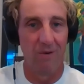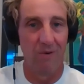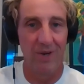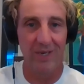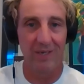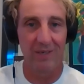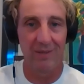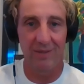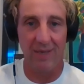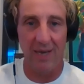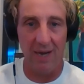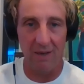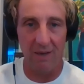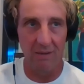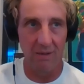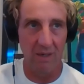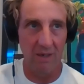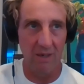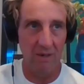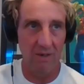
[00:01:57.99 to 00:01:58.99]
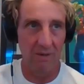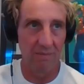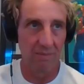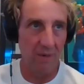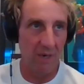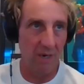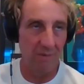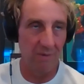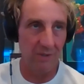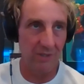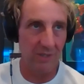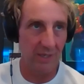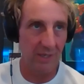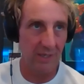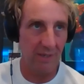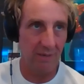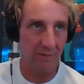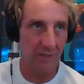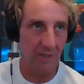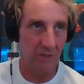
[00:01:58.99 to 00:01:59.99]
we can download almost
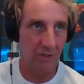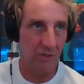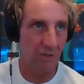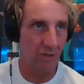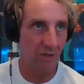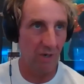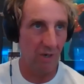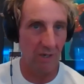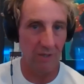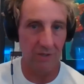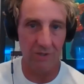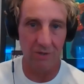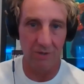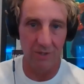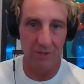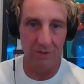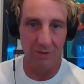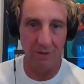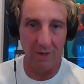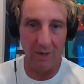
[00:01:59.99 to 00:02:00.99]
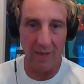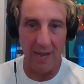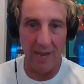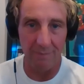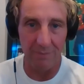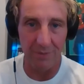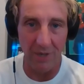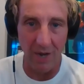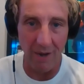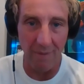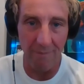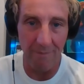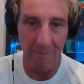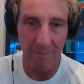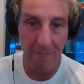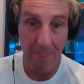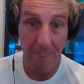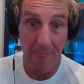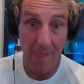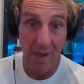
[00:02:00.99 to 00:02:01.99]
any digital console into our
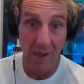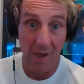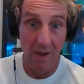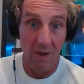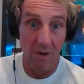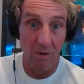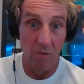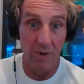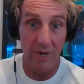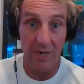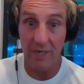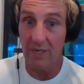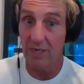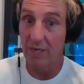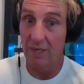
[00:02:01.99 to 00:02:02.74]
laptop. We